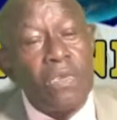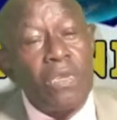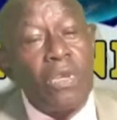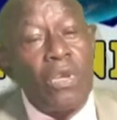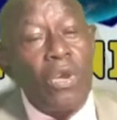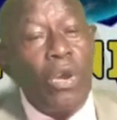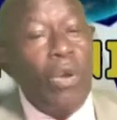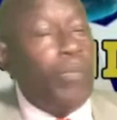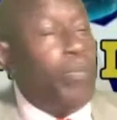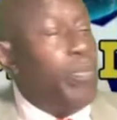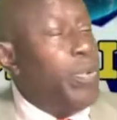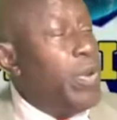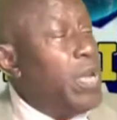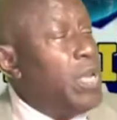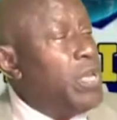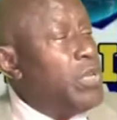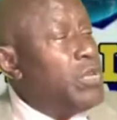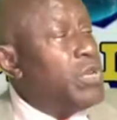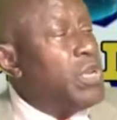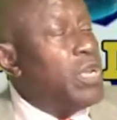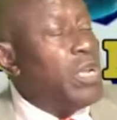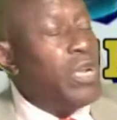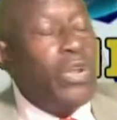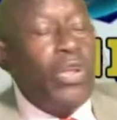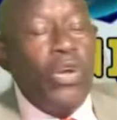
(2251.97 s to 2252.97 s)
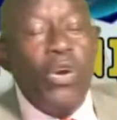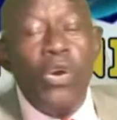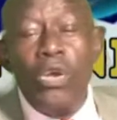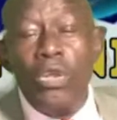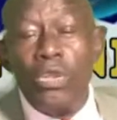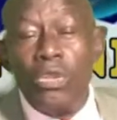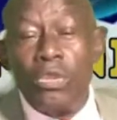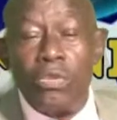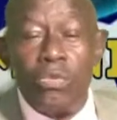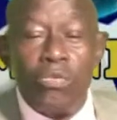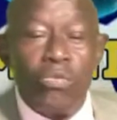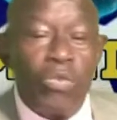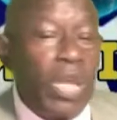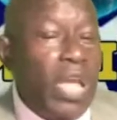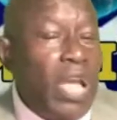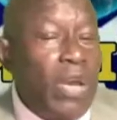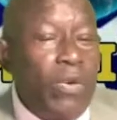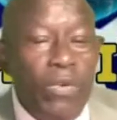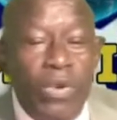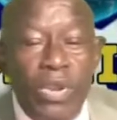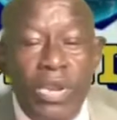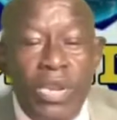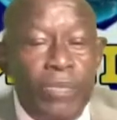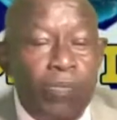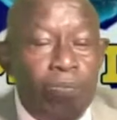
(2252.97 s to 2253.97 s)
or praying to the north,
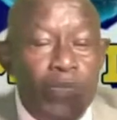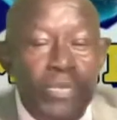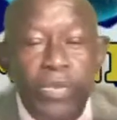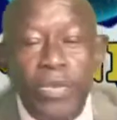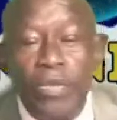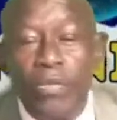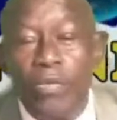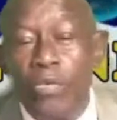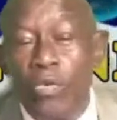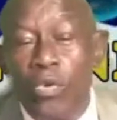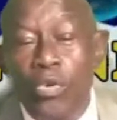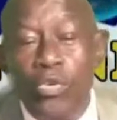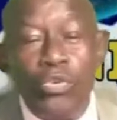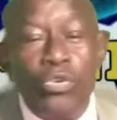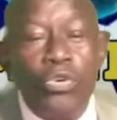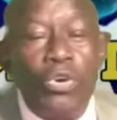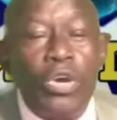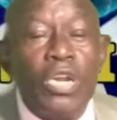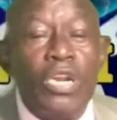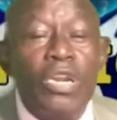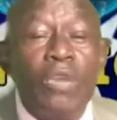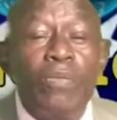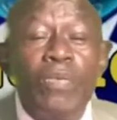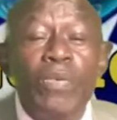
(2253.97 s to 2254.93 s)
wherever the other